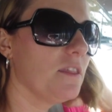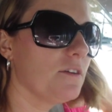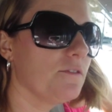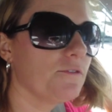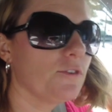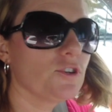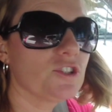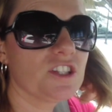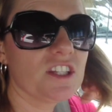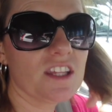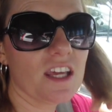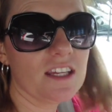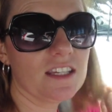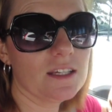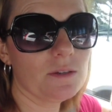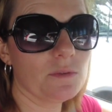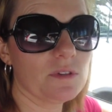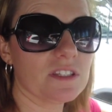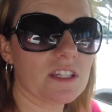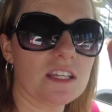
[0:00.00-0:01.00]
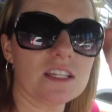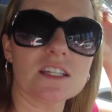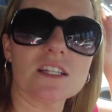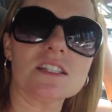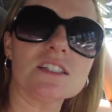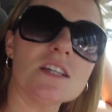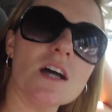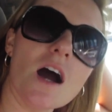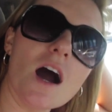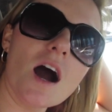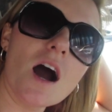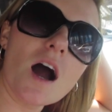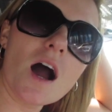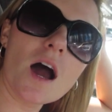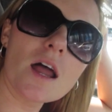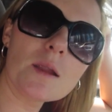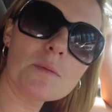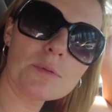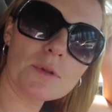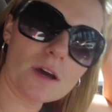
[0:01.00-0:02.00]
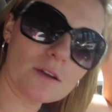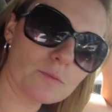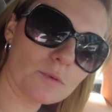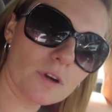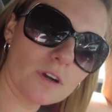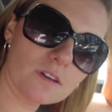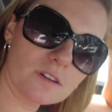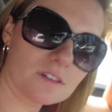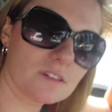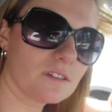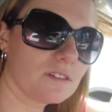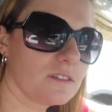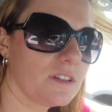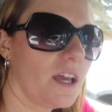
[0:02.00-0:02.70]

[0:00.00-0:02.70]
the first thing they did was they did a ton of blood work,